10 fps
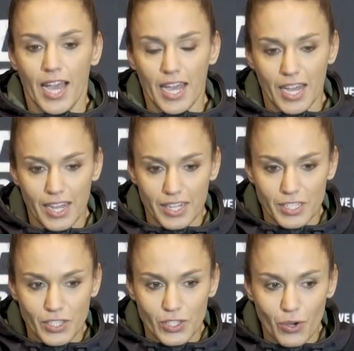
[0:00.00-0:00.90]

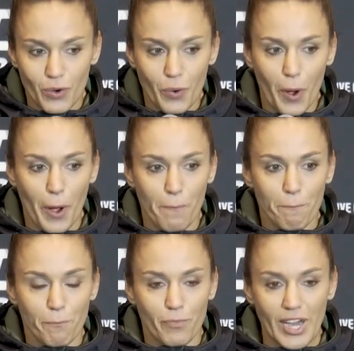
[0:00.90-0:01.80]

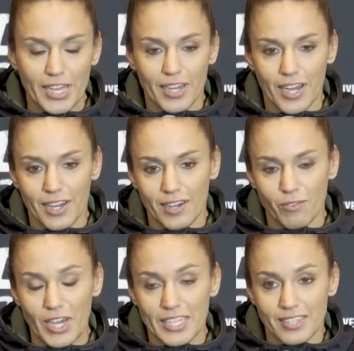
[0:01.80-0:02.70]
Why
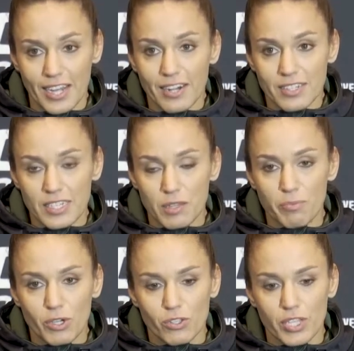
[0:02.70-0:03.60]
I started it,
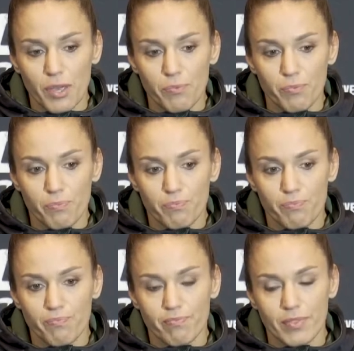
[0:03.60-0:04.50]
because
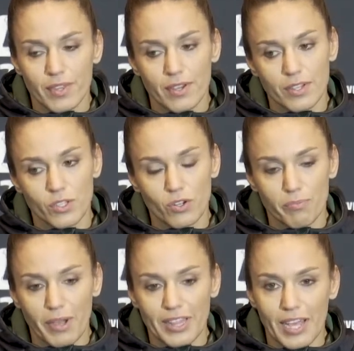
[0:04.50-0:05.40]

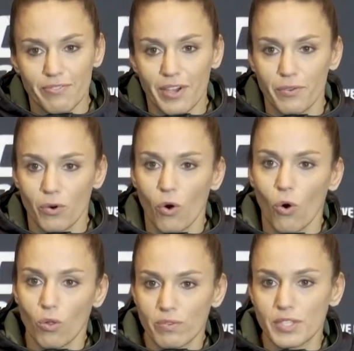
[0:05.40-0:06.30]
during my life I
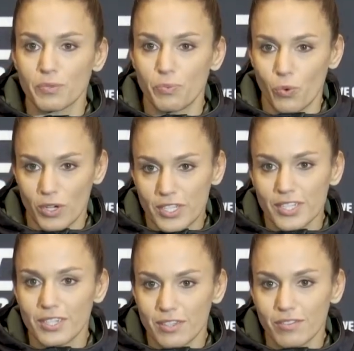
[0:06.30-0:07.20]
always
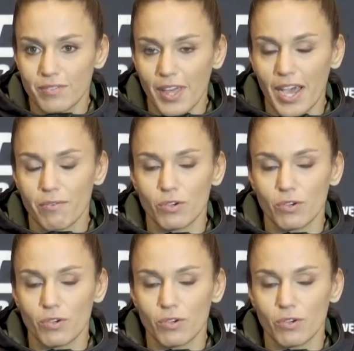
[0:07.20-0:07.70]
wanted, I